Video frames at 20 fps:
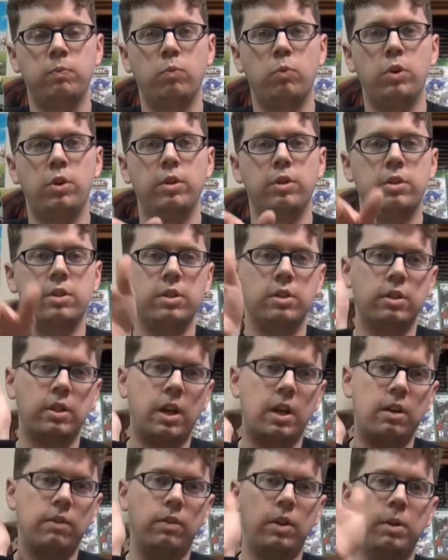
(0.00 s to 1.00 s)
where it's
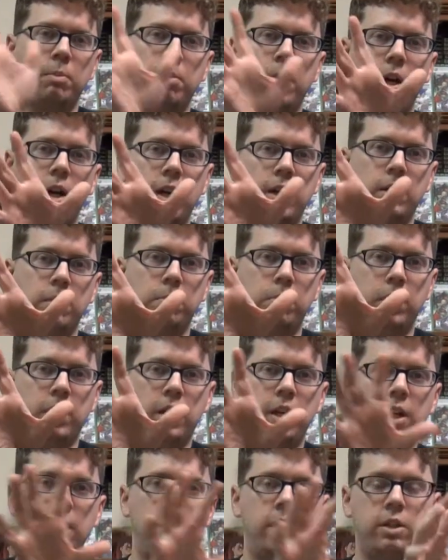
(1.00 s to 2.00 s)
kind of like behind the
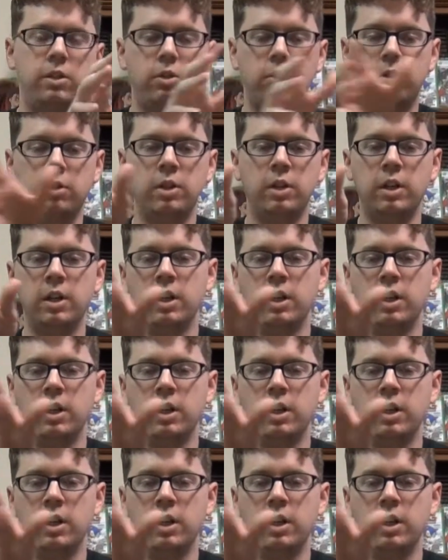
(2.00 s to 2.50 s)
plane and you're